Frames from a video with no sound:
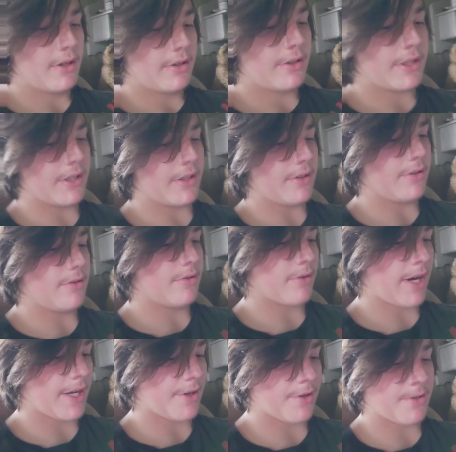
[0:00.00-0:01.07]
the
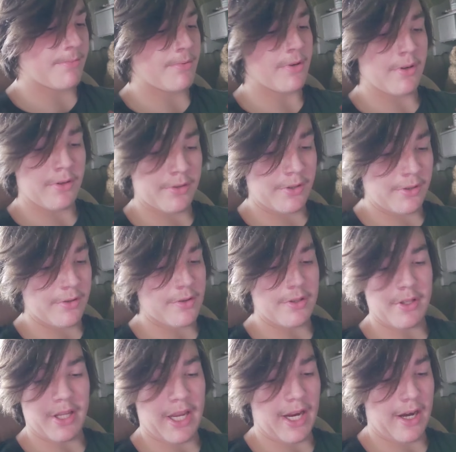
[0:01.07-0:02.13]
directors and producers and
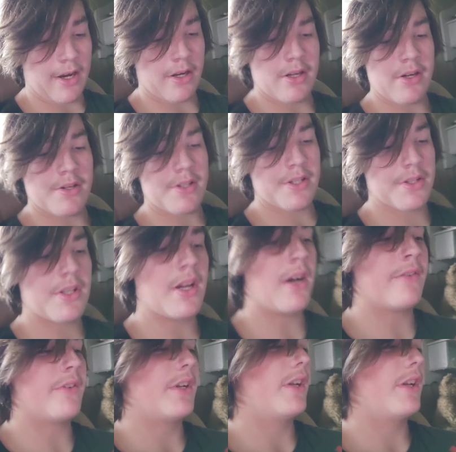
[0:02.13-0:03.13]
the characters and stuff.